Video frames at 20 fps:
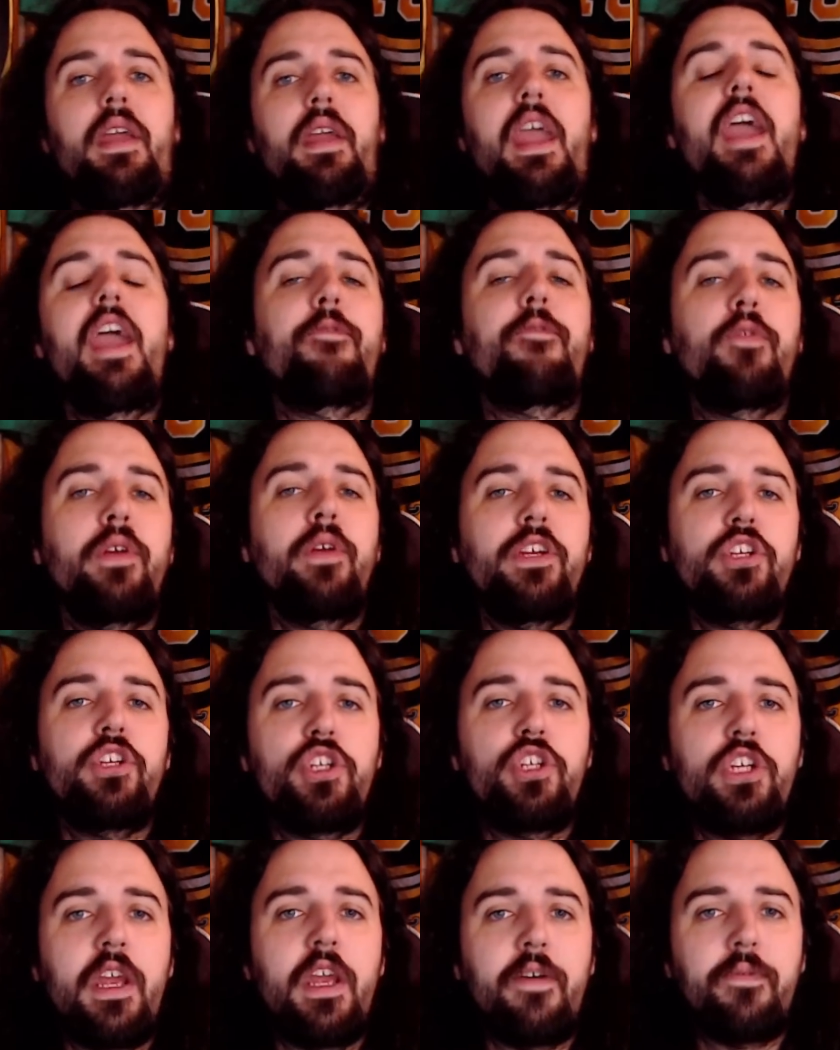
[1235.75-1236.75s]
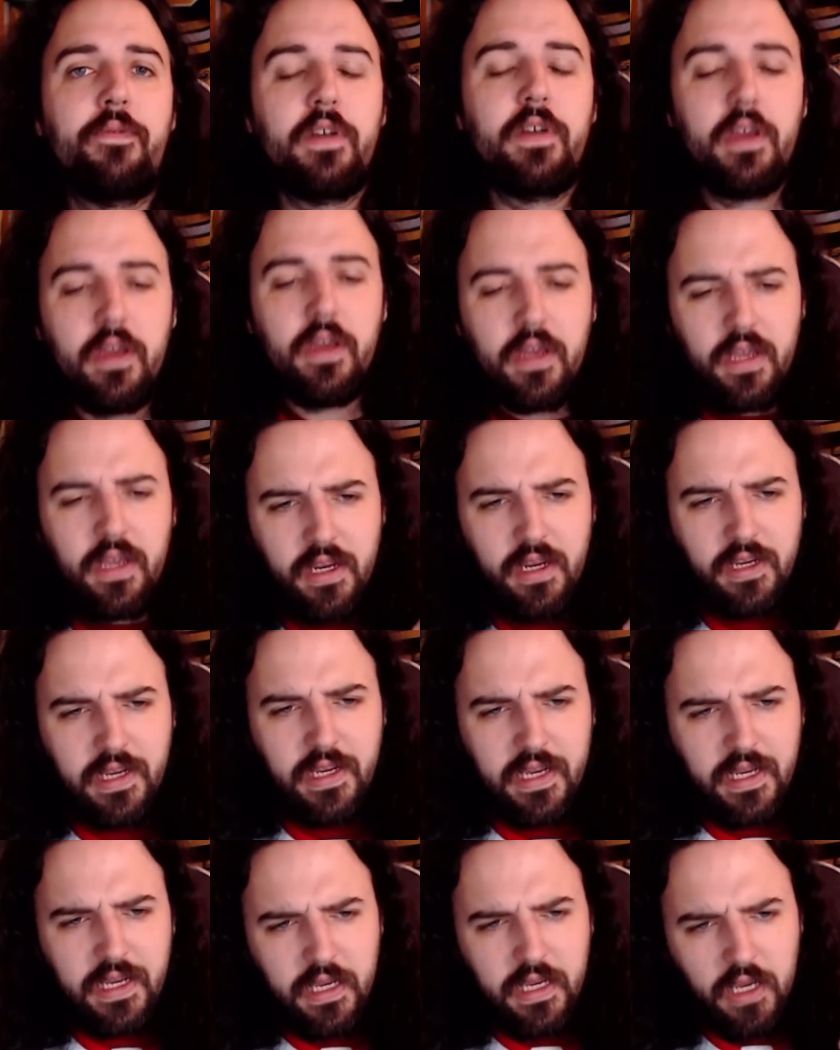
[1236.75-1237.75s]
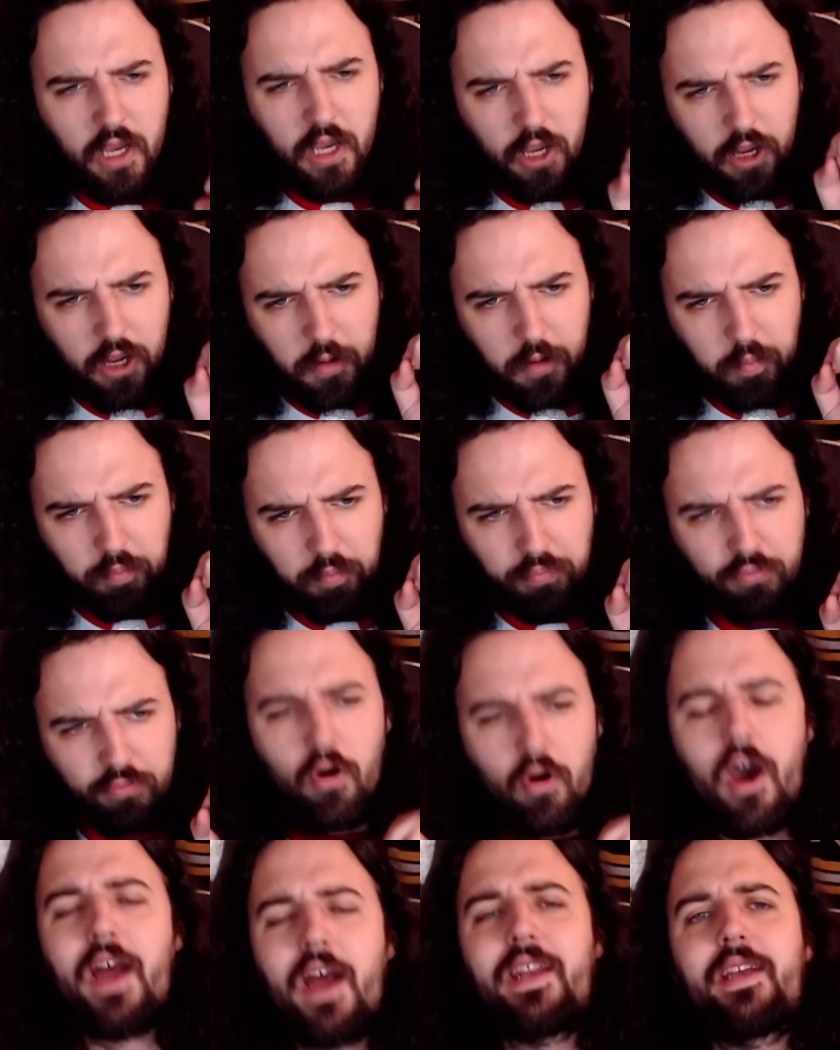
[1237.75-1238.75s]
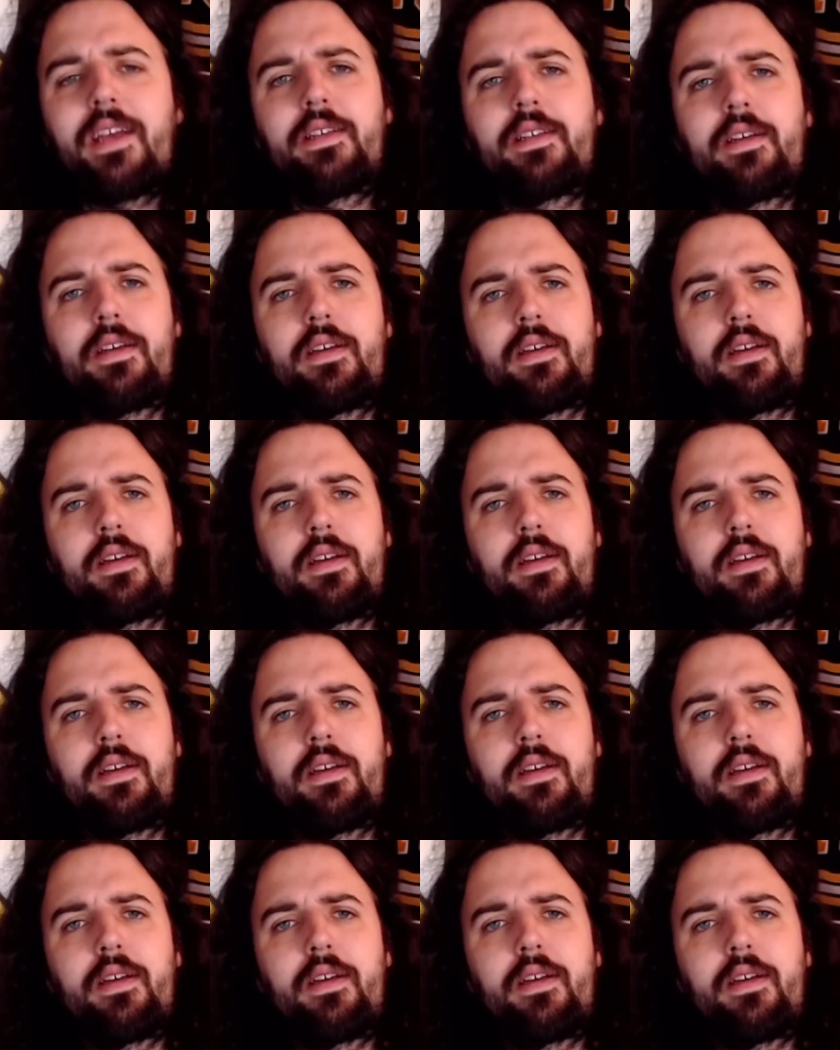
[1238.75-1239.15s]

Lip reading: Every shift, he brought it.